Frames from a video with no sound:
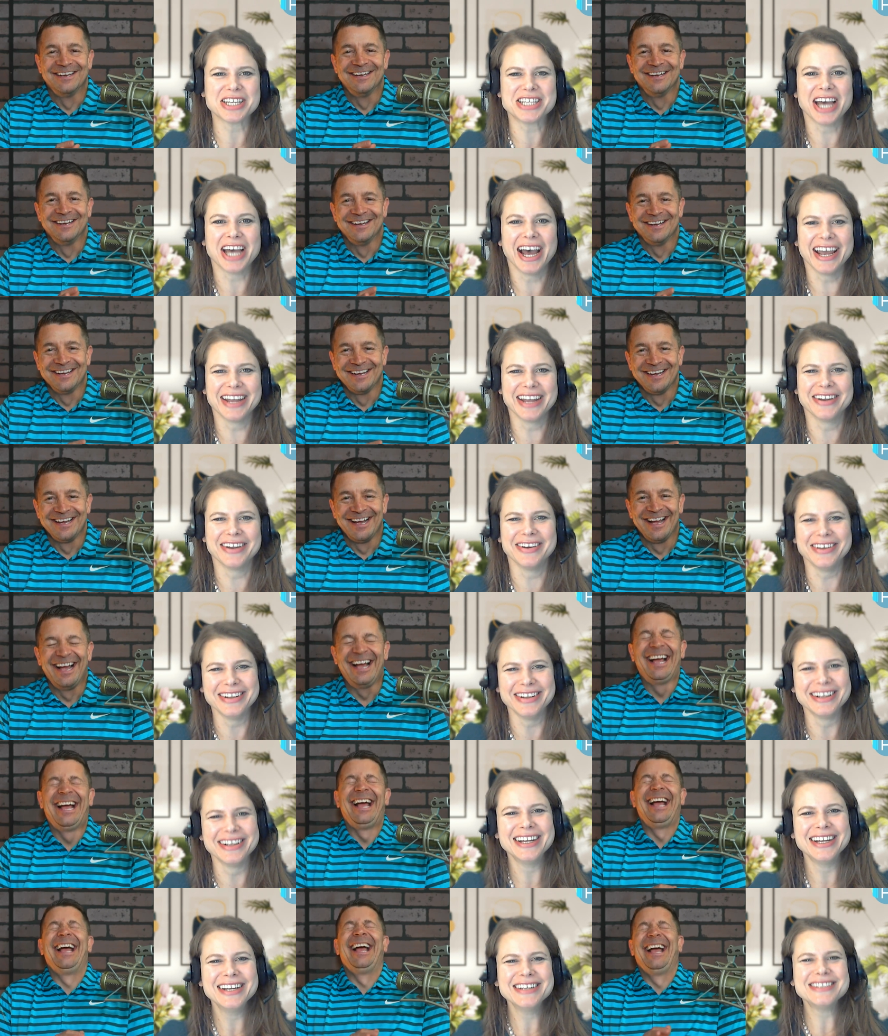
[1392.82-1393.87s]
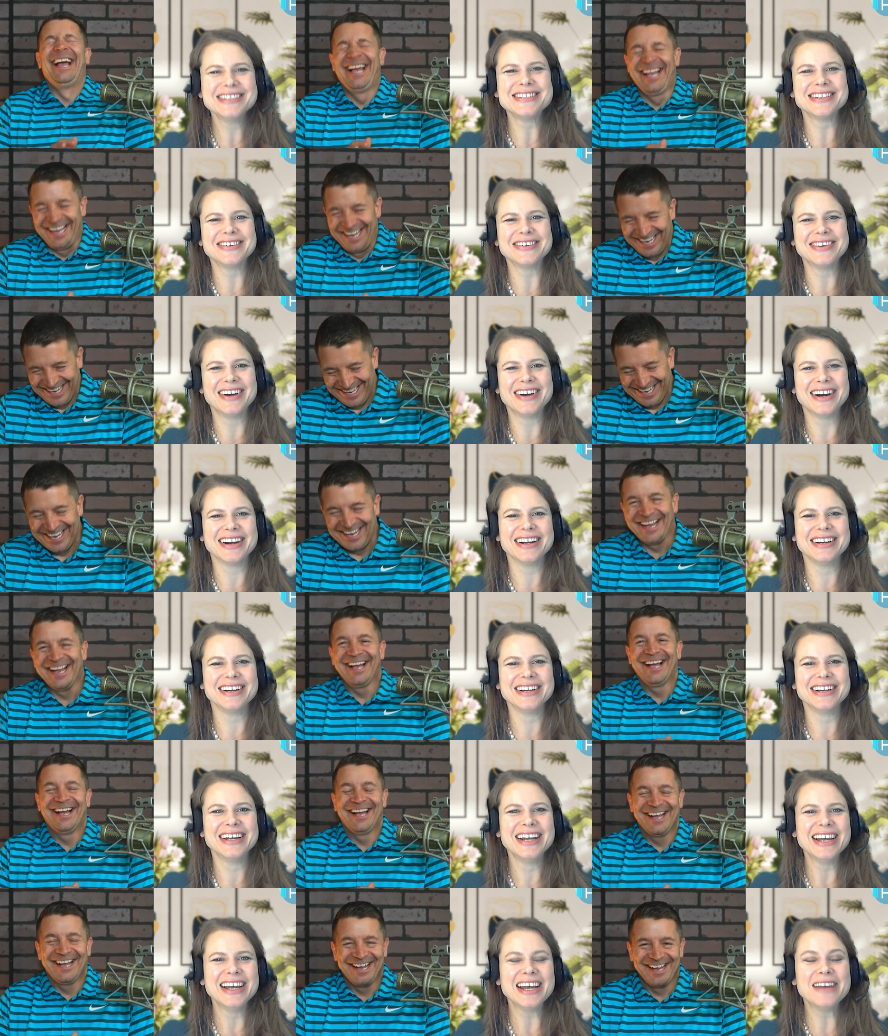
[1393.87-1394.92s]
Speaker 1: title. so hard.
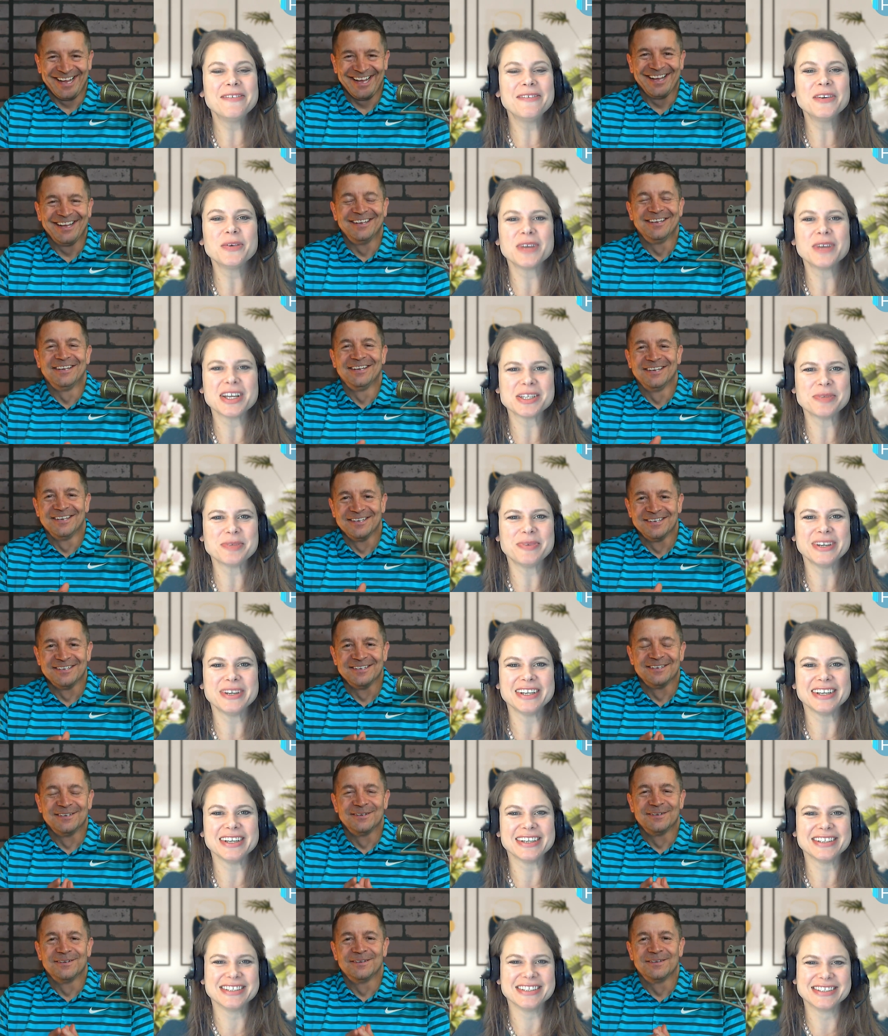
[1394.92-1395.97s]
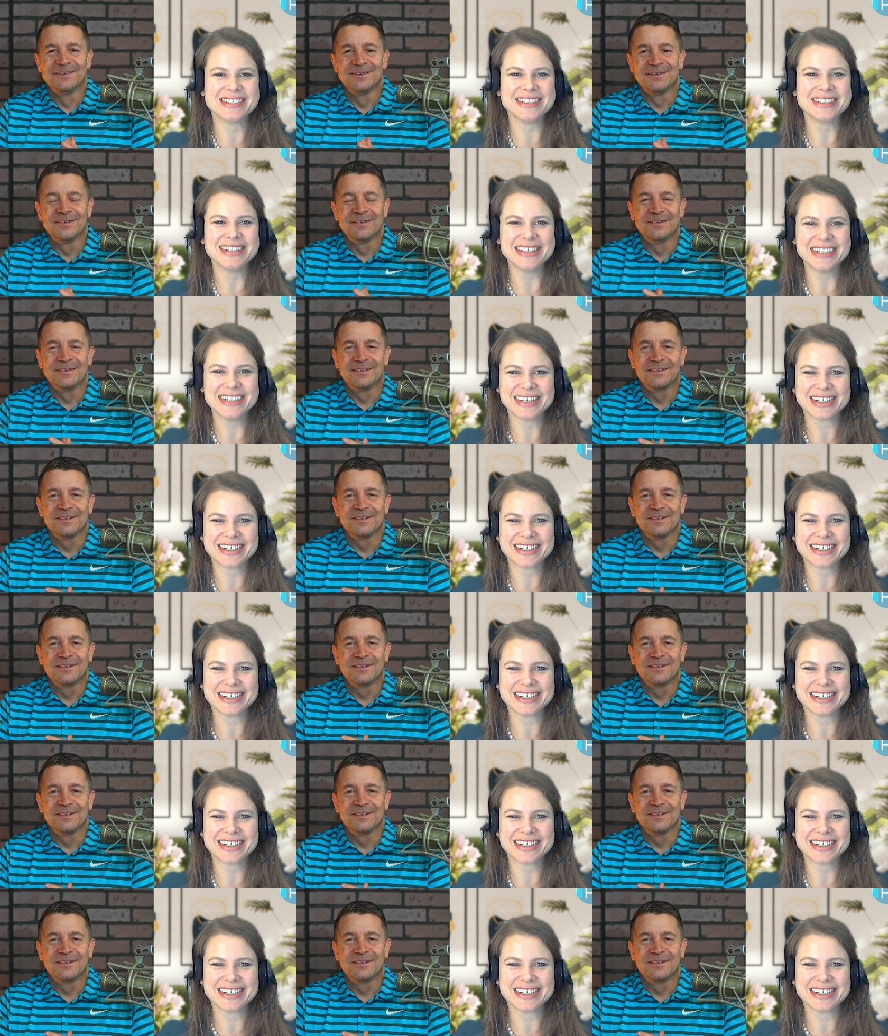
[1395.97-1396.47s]
Everyone has opinions. Ugh,